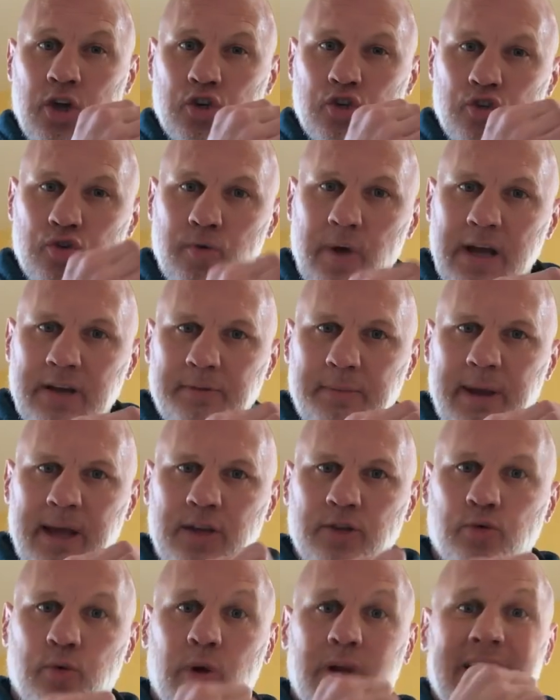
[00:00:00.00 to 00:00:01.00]
stretch
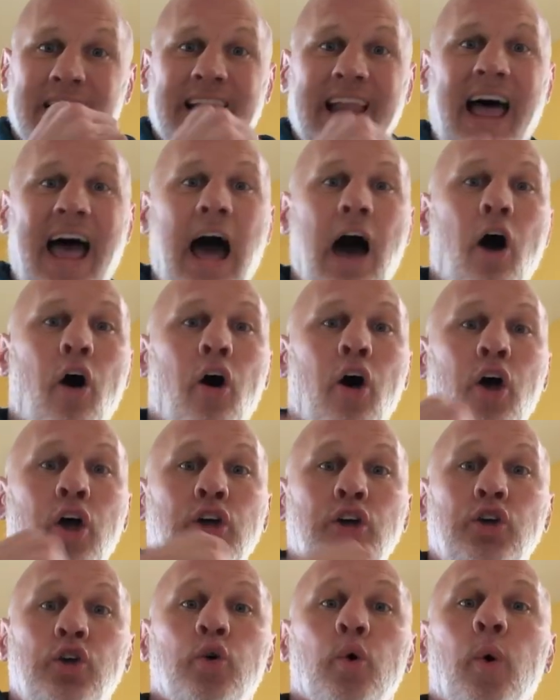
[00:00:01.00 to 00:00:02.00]
band to allow
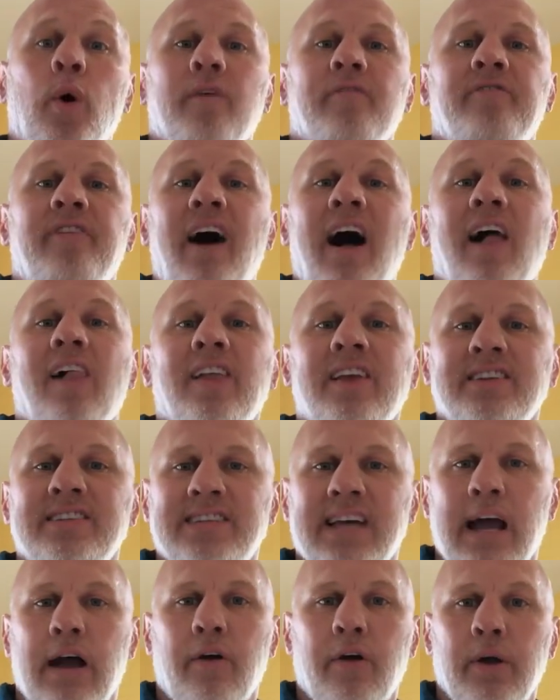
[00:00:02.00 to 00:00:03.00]
your
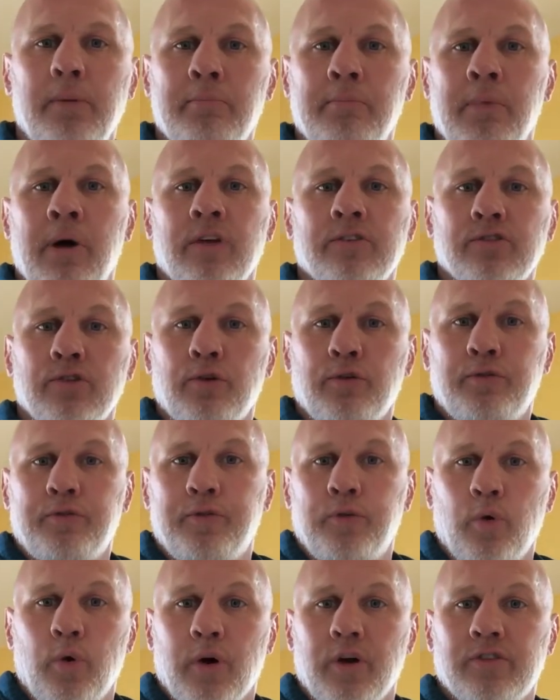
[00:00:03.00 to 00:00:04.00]
voluntary muscle
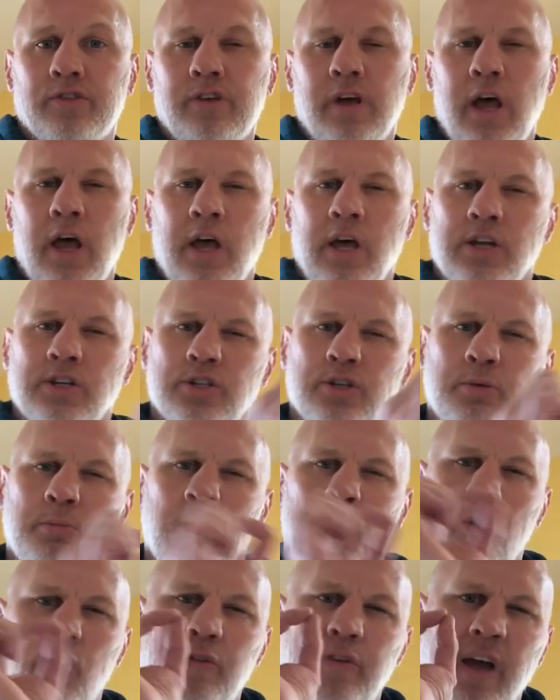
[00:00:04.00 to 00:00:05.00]
force to
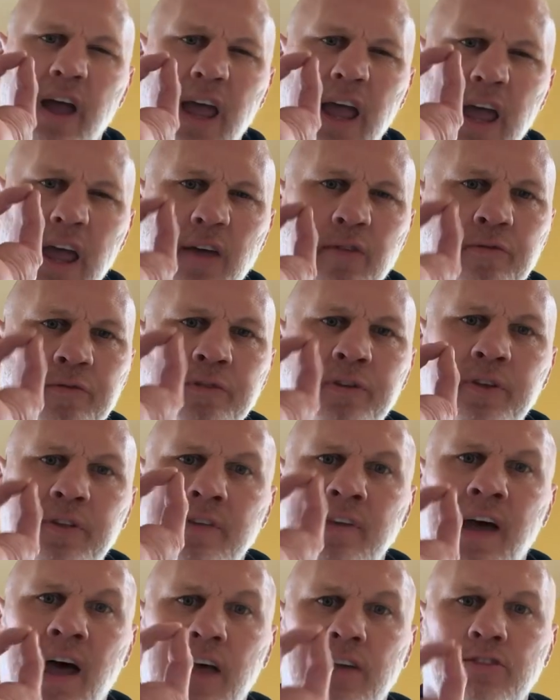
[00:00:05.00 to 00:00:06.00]
move
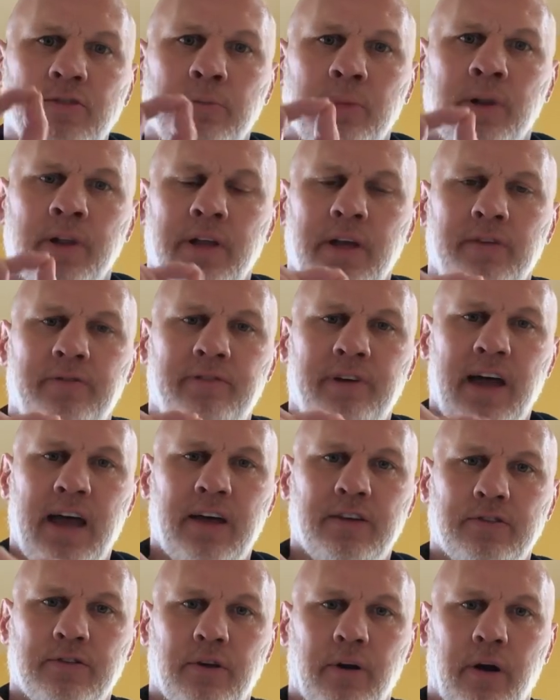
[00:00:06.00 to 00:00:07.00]
infinitesimally
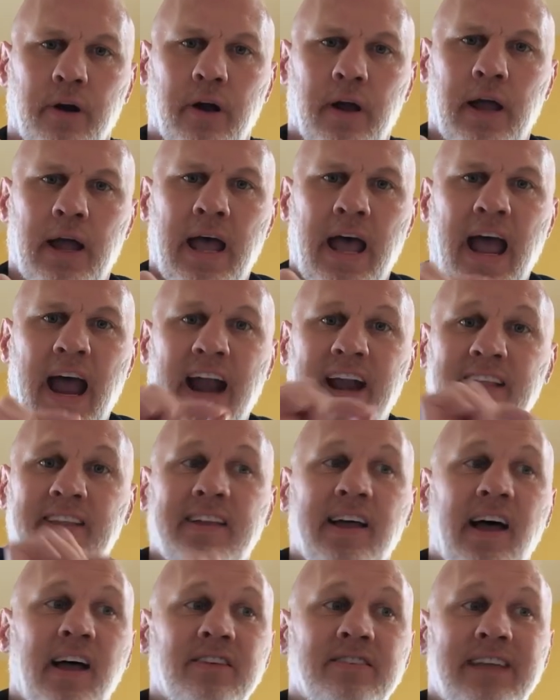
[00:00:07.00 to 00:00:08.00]
faster. And it
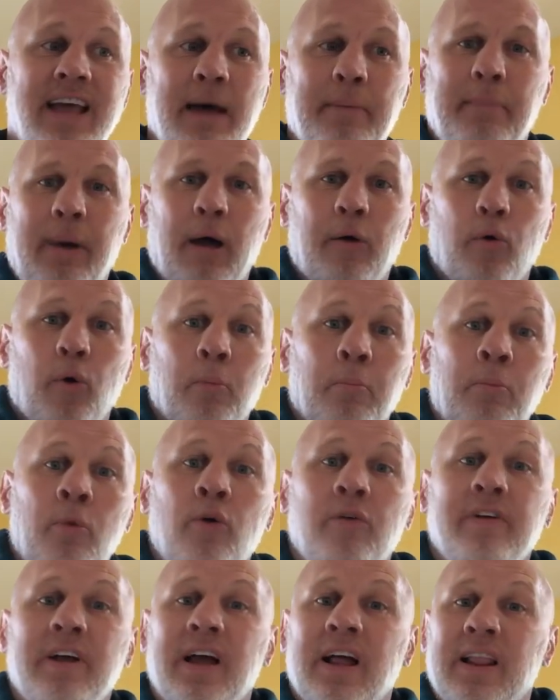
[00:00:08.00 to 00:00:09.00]
does that by
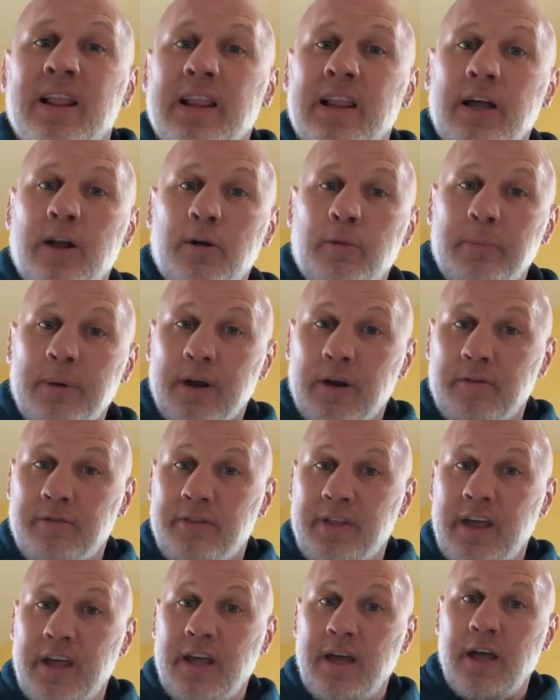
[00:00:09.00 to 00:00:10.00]
removing a little bit of
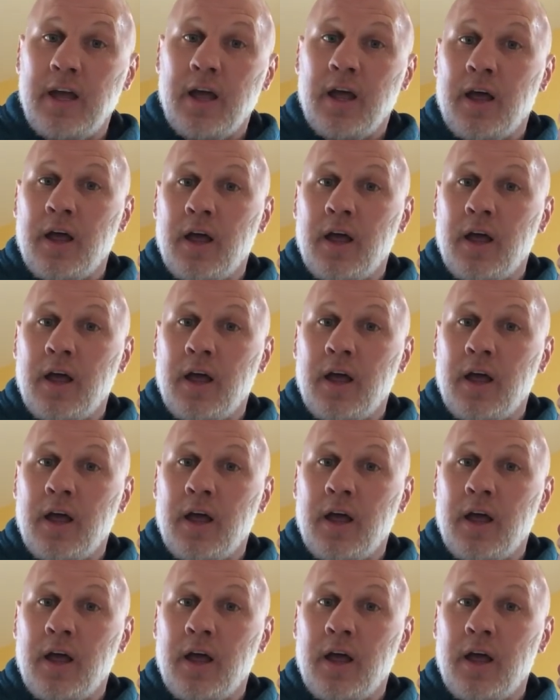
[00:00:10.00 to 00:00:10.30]
the